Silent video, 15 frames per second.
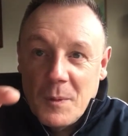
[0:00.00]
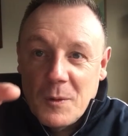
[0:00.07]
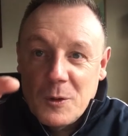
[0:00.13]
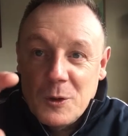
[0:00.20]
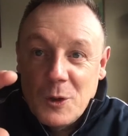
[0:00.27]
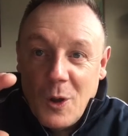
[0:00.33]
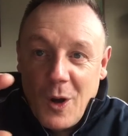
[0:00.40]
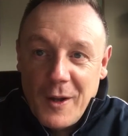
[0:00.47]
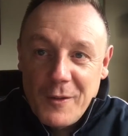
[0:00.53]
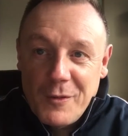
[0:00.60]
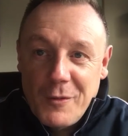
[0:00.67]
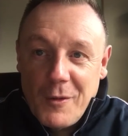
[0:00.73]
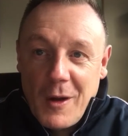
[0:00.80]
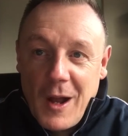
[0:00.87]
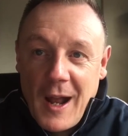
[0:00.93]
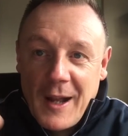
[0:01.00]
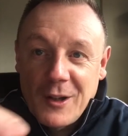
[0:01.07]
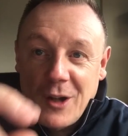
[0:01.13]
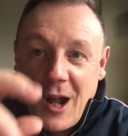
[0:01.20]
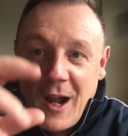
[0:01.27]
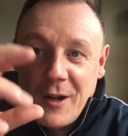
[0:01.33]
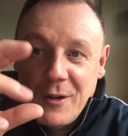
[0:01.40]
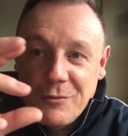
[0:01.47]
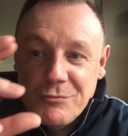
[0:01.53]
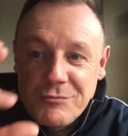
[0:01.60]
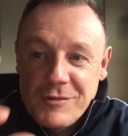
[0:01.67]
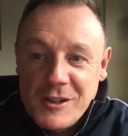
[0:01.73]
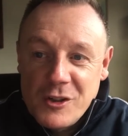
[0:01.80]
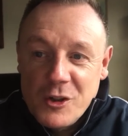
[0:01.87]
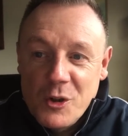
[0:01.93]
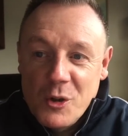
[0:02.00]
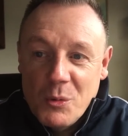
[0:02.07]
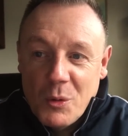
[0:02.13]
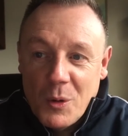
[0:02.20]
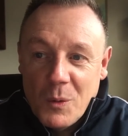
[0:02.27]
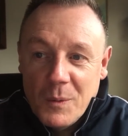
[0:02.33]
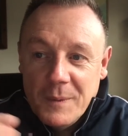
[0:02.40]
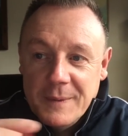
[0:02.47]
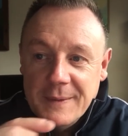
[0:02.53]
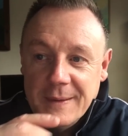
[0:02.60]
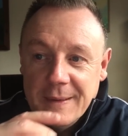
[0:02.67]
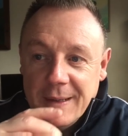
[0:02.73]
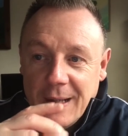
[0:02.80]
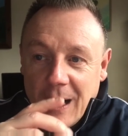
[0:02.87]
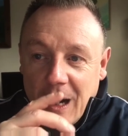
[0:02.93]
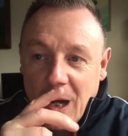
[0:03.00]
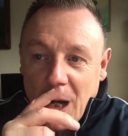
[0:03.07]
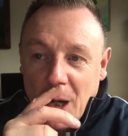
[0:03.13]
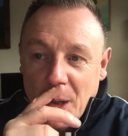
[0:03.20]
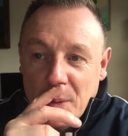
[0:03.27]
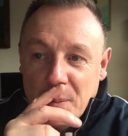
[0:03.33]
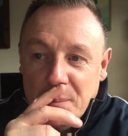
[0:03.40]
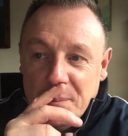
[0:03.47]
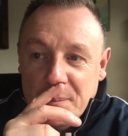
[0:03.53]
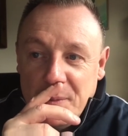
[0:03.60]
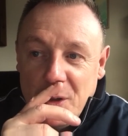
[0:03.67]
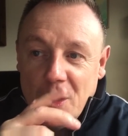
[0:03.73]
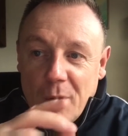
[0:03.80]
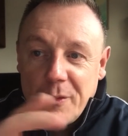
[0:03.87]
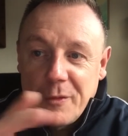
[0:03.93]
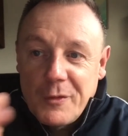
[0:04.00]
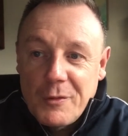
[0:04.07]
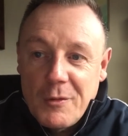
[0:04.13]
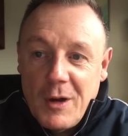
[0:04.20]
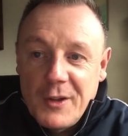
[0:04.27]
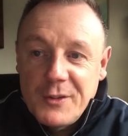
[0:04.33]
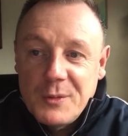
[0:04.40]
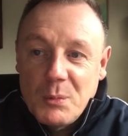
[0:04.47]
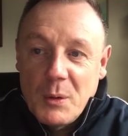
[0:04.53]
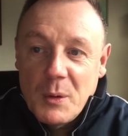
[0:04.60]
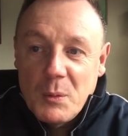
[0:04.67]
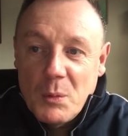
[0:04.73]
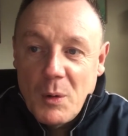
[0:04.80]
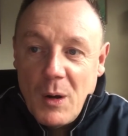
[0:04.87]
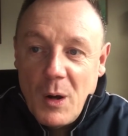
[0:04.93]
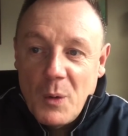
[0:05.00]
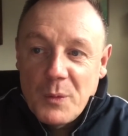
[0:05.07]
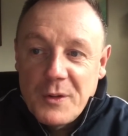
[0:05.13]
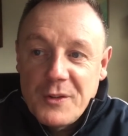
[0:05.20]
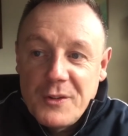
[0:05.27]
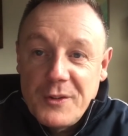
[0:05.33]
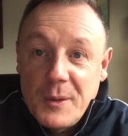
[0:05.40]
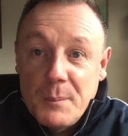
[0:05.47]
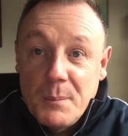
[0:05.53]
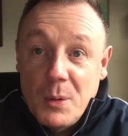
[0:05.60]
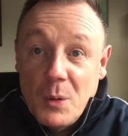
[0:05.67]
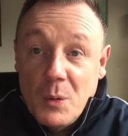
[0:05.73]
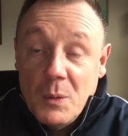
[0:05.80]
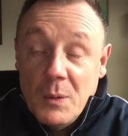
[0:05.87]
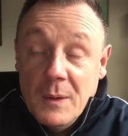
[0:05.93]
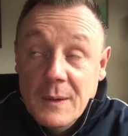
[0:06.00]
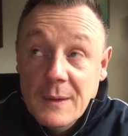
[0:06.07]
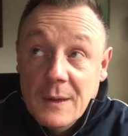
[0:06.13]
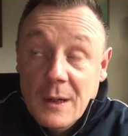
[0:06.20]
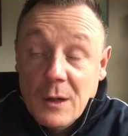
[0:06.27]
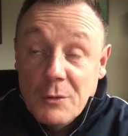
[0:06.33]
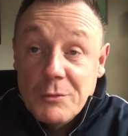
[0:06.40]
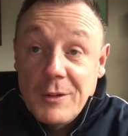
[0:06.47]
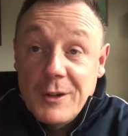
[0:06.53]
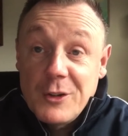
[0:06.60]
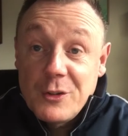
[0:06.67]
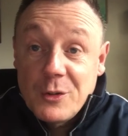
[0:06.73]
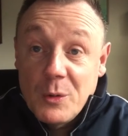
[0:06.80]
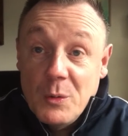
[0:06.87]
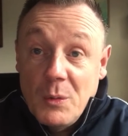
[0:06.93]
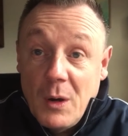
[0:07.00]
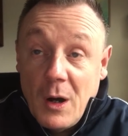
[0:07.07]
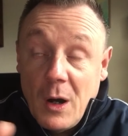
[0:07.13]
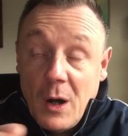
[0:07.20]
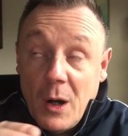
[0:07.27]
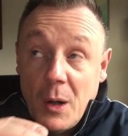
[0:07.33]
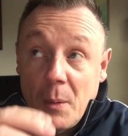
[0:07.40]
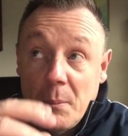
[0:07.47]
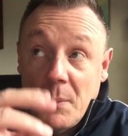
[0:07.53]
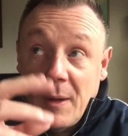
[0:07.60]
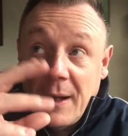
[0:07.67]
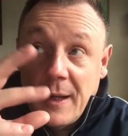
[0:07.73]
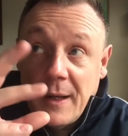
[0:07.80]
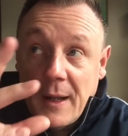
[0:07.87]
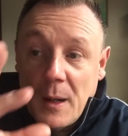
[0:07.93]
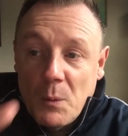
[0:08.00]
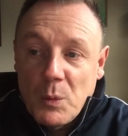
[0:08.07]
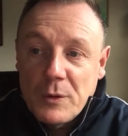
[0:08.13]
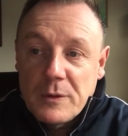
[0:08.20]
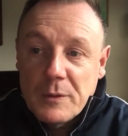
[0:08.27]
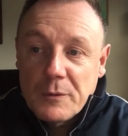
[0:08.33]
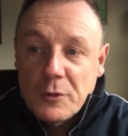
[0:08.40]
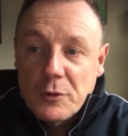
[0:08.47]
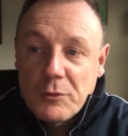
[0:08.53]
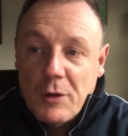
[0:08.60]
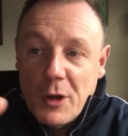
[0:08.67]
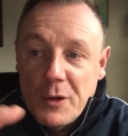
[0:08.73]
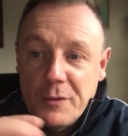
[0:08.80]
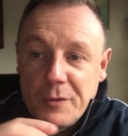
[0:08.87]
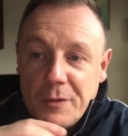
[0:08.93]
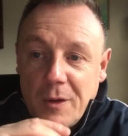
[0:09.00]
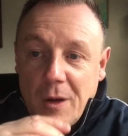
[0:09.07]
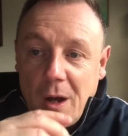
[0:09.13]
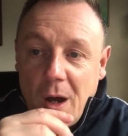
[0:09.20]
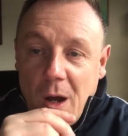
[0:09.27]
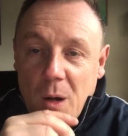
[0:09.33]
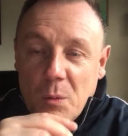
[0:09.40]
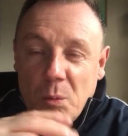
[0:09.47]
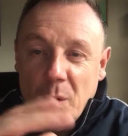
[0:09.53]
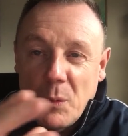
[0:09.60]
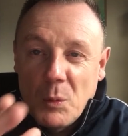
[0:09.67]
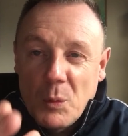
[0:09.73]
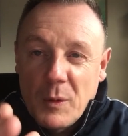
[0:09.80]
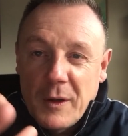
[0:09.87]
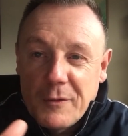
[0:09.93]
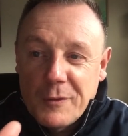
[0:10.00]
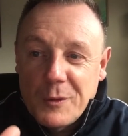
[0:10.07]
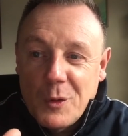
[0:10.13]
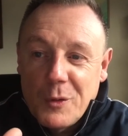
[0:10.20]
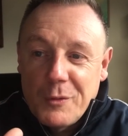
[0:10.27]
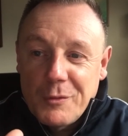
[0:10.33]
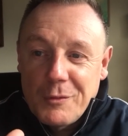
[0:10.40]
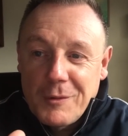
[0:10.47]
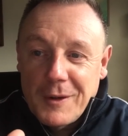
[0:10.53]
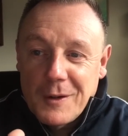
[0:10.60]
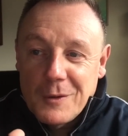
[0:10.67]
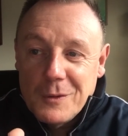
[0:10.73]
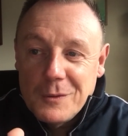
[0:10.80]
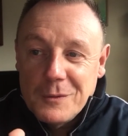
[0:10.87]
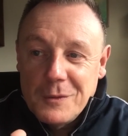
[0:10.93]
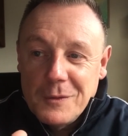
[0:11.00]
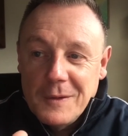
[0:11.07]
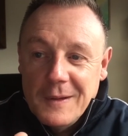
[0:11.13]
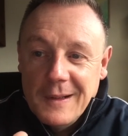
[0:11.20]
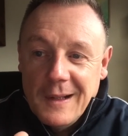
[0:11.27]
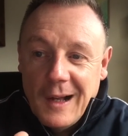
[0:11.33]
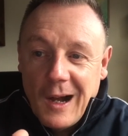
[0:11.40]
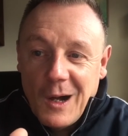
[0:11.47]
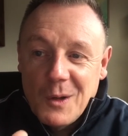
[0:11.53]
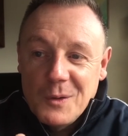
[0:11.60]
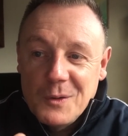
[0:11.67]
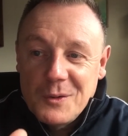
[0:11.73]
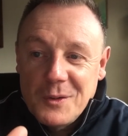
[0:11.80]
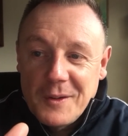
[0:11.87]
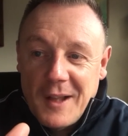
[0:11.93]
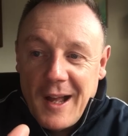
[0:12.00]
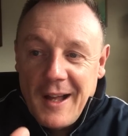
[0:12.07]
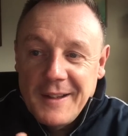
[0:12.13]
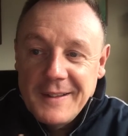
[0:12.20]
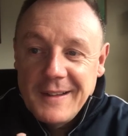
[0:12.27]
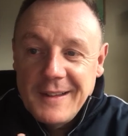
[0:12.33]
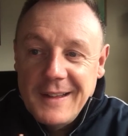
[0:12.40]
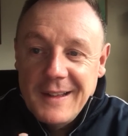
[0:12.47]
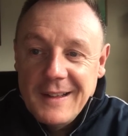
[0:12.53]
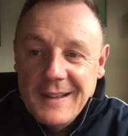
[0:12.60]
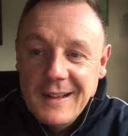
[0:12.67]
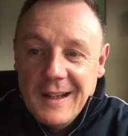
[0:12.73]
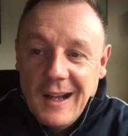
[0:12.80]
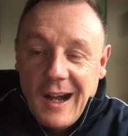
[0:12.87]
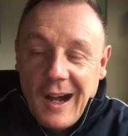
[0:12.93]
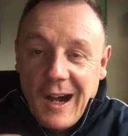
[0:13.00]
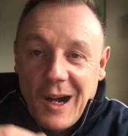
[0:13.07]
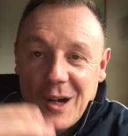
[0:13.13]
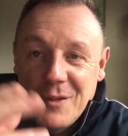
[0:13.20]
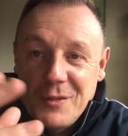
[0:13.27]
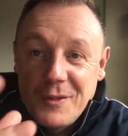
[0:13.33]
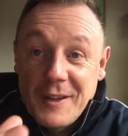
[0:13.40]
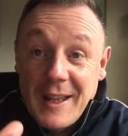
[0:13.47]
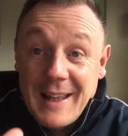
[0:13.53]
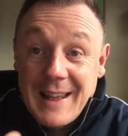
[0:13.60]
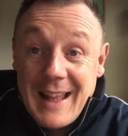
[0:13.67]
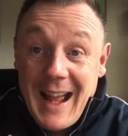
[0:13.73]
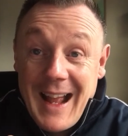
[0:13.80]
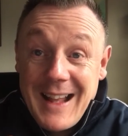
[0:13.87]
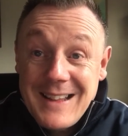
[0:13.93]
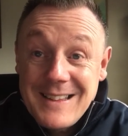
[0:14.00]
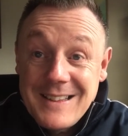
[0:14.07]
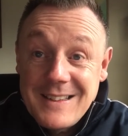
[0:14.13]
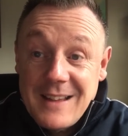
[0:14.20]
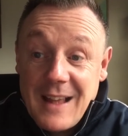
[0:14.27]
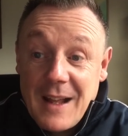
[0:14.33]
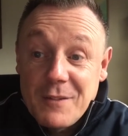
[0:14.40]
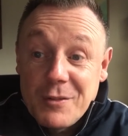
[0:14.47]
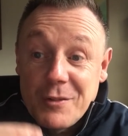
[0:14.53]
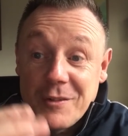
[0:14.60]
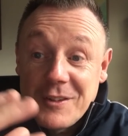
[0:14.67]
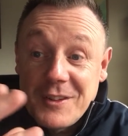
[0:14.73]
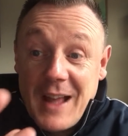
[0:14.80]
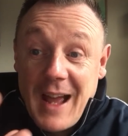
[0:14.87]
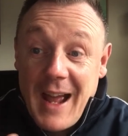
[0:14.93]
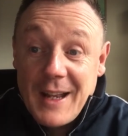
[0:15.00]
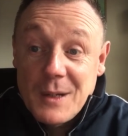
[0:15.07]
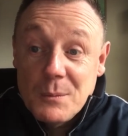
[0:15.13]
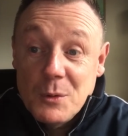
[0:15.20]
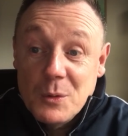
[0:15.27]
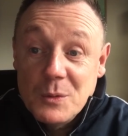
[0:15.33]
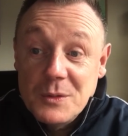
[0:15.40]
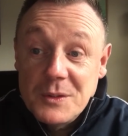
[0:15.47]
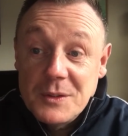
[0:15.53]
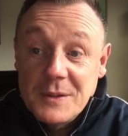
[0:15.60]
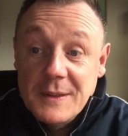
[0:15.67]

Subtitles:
life and renewal. You know, for us, we will hold a simple ritual in our woodland grove. We will give an offering of oats and honey for the land and for its animals,